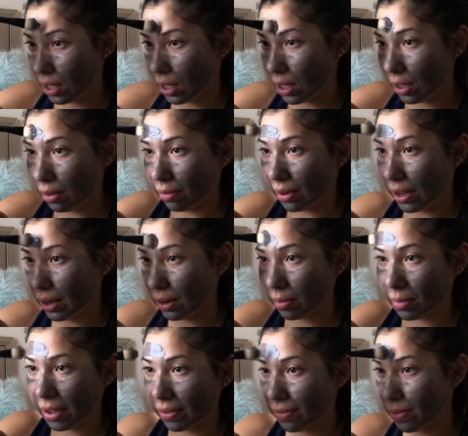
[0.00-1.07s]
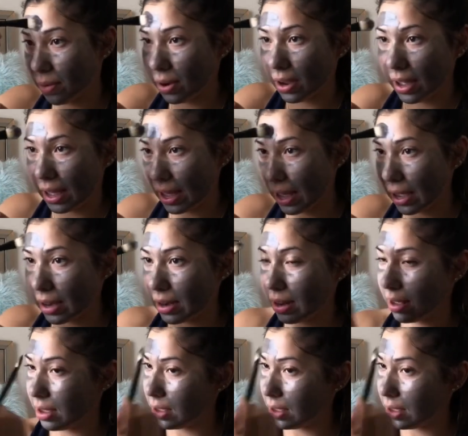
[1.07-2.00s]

and right on my forehead.